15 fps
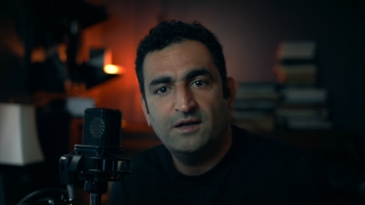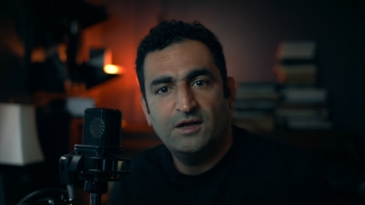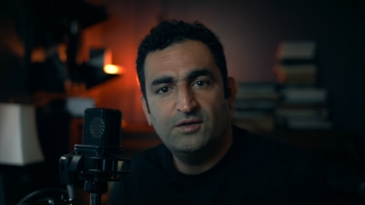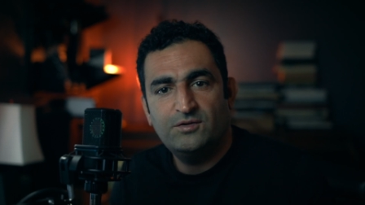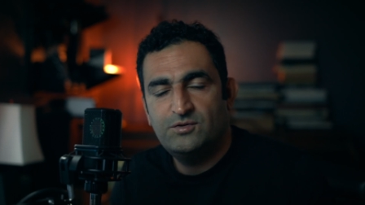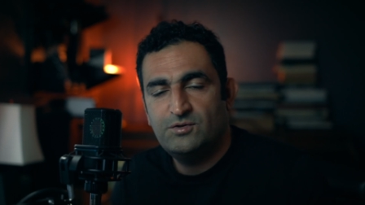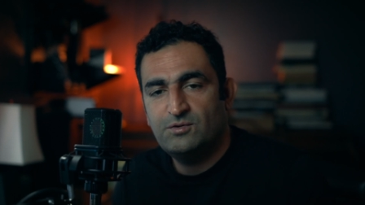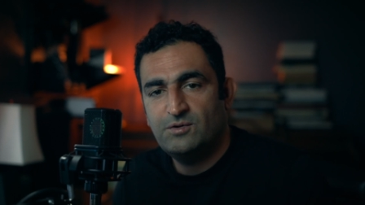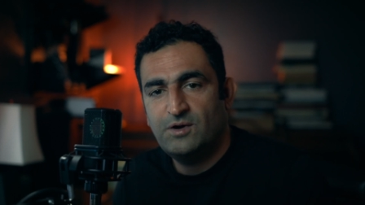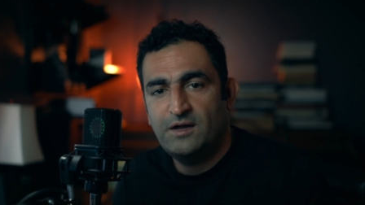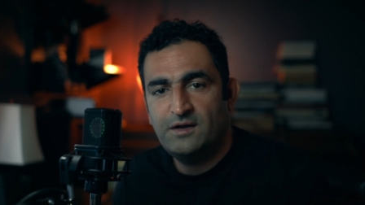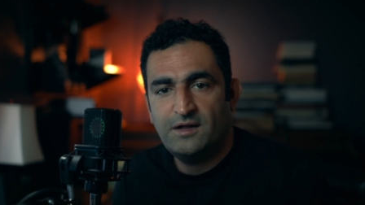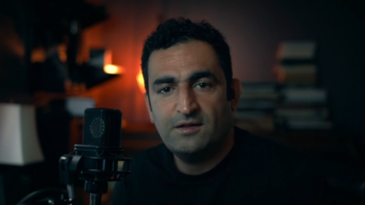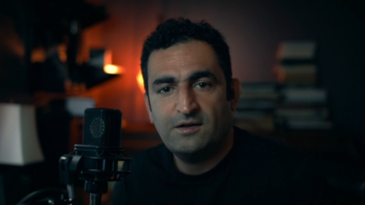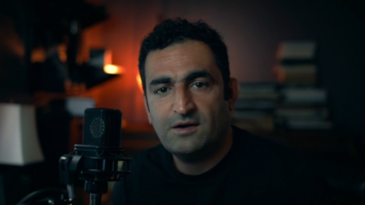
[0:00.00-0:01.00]
into
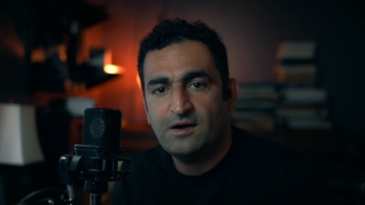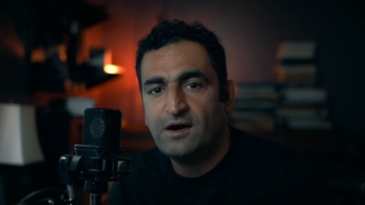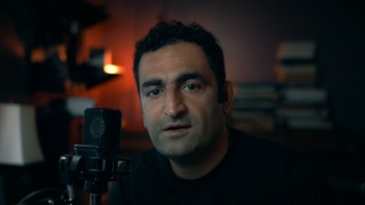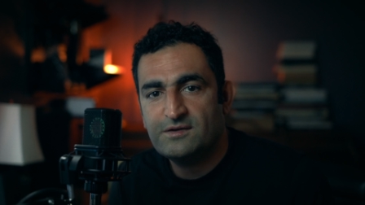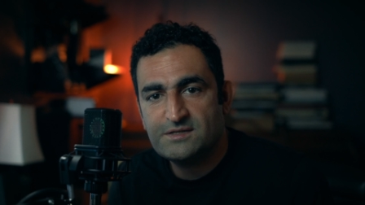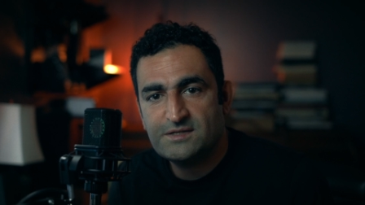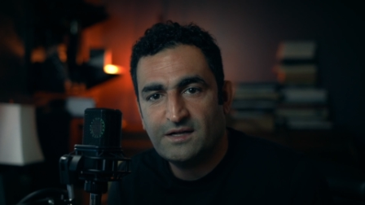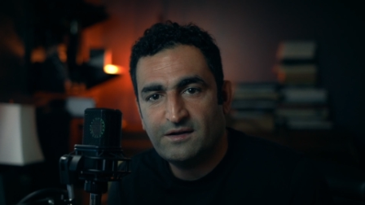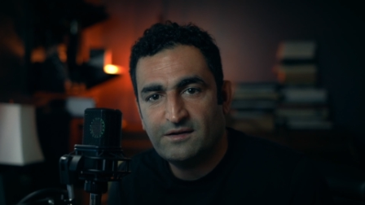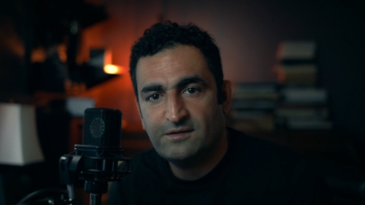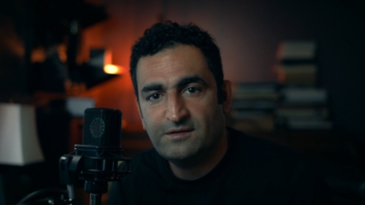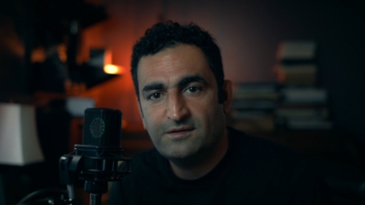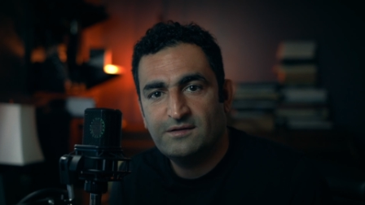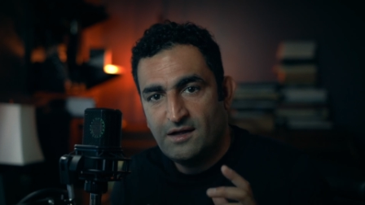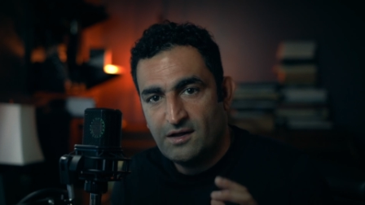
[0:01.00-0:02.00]
another art style.
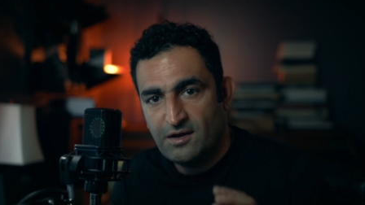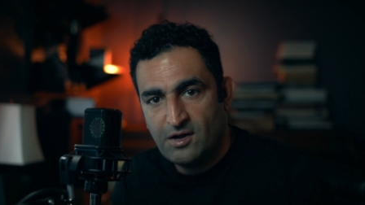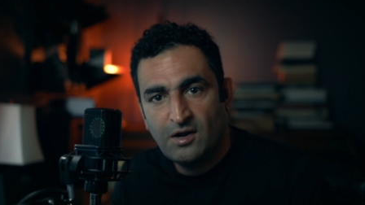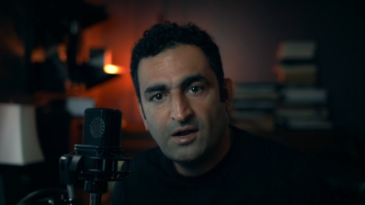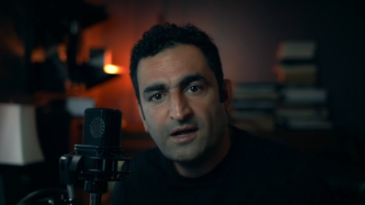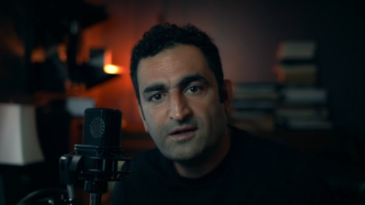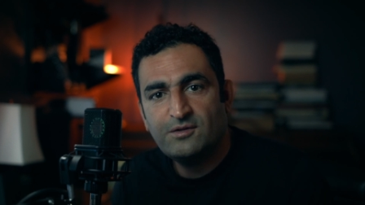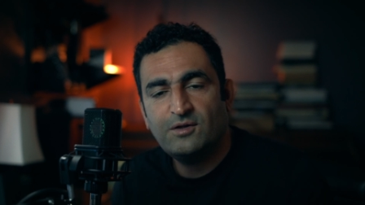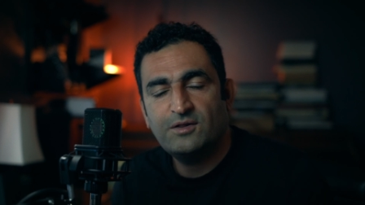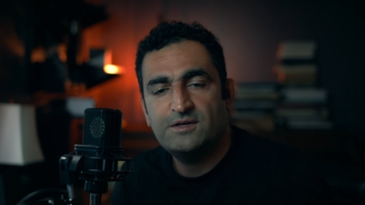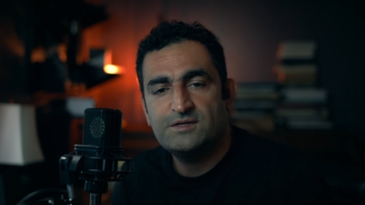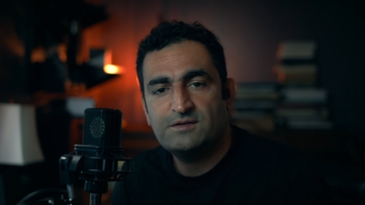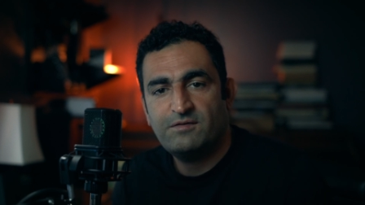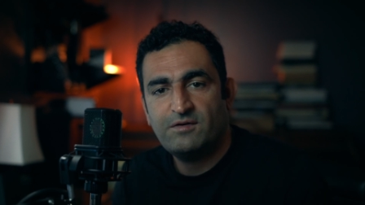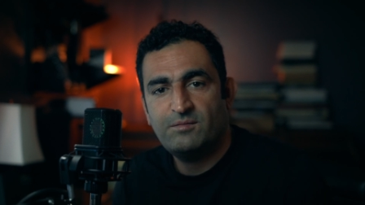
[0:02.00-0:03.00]
Collect all
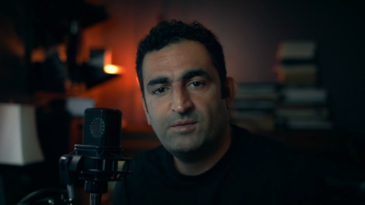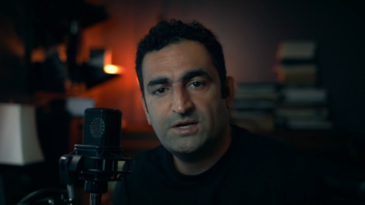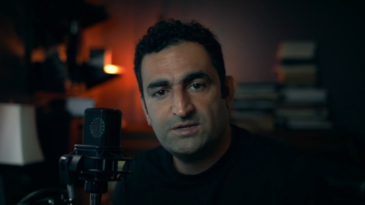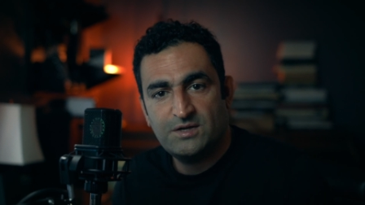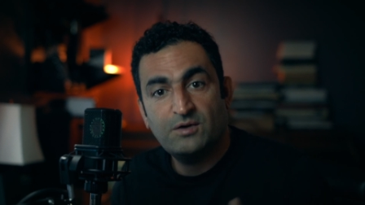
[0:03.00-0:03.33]
these information.